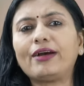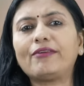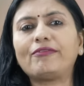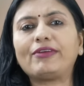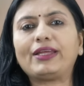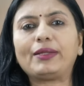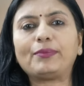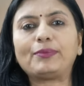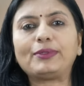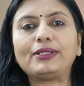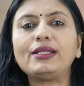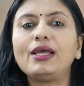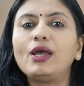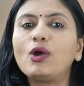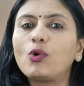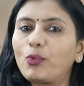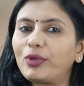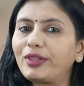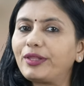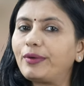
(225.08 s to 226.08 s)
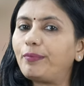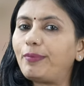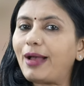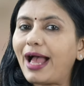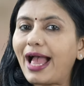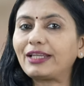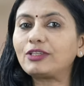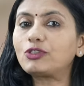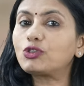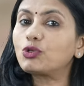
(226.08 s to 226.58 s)
available with a
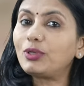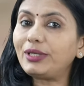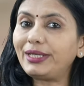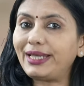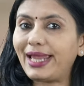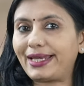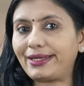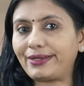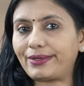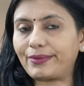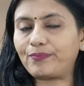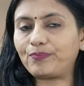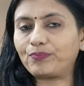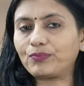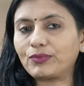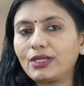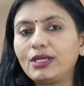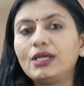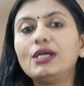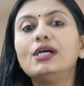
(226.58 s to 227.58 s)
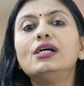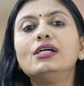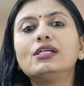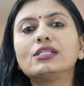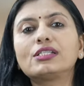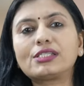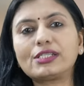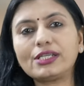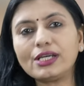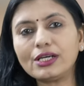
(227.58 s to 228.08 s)
bank to lend.
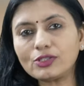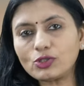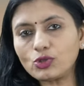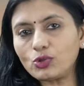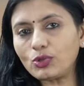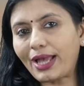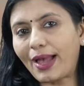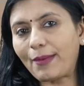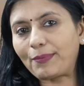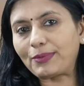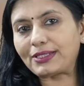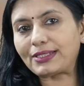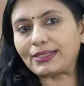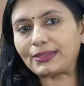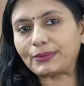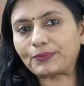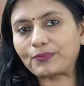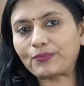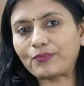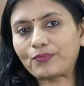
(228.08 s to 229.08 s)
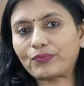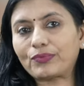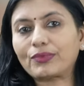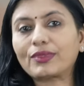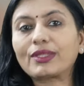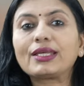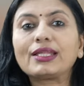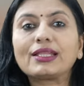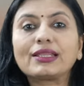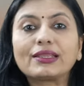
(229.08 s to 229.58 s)
Tier 2 capital.
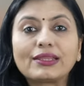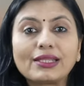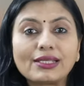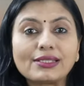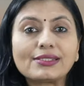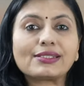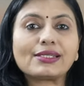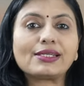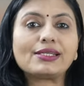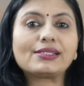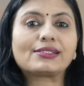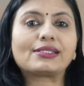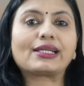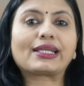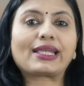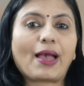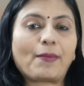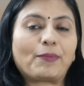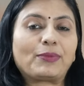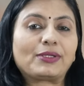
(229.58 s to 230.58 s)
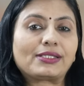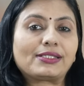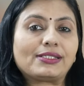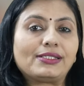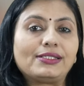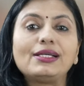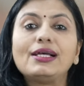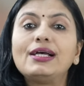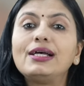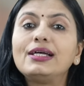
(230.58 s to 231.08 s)
This is the
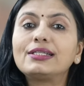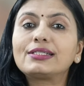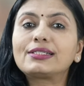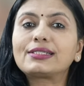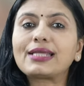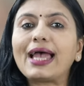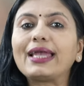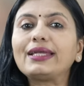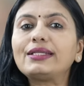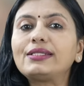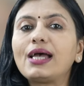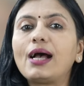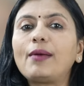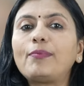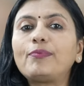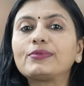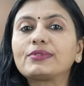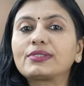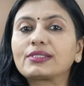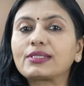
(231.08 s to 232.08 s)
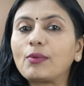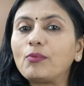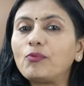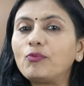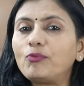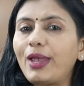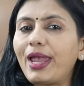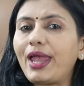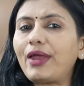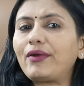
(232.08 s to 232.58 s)
capital tied up
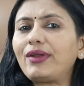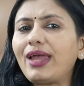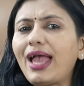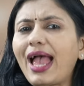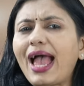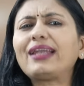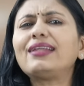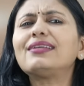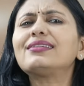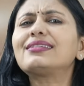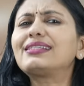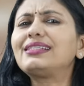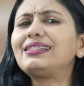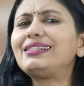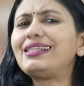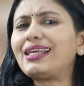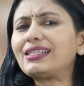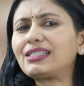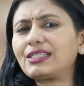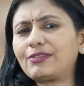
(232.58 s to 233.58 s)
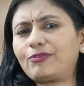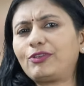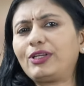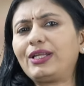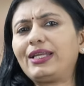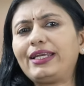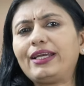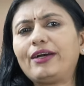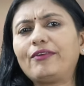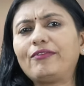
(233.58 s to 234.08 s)
somewhere and is less
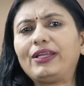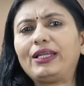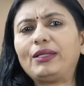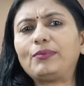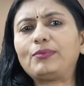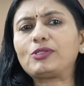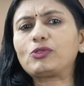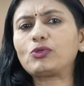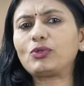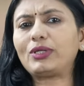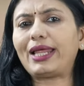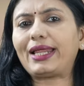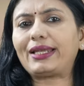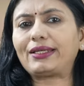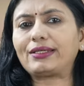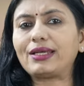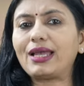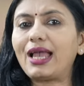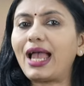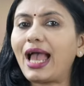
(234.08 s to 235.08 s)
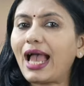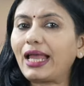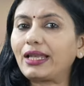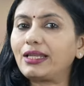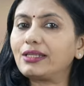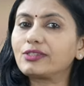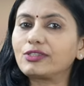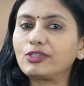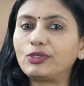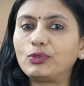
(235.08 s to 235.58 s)
freely available to lend and
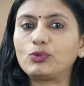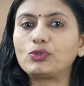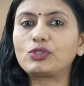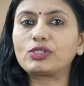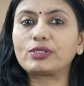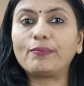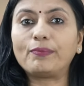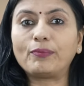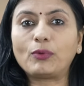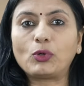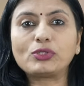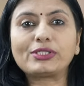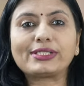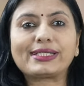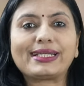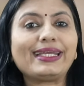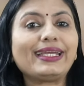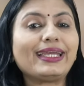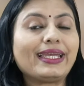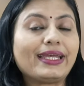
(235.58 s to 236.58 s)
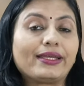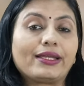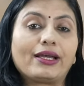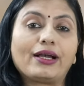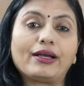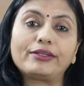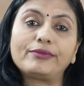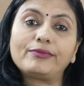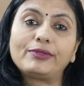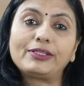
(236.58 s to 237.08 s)
is used mostly in
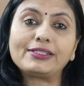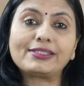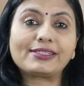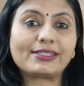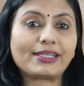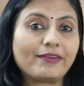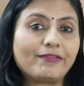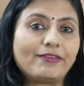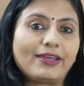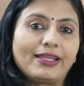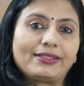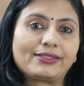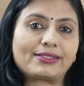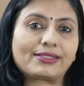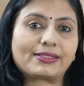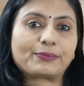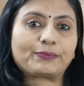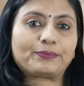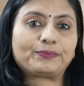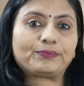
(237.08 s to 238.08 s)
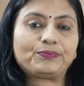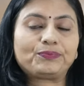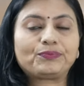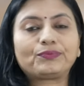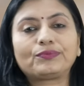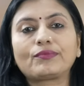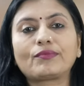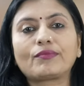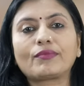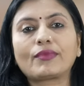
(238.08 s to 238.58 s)
adverse events.
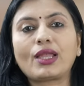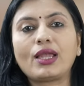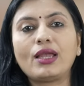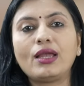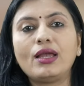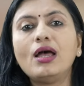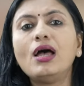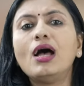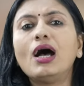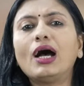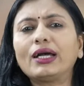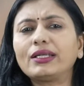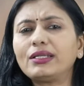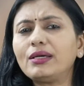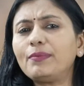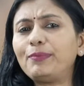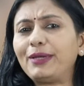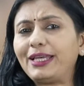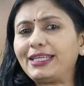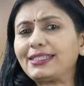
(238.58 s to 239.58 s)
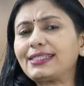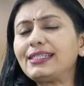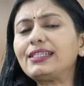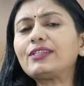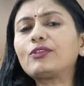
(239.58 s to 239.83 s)
Under Basel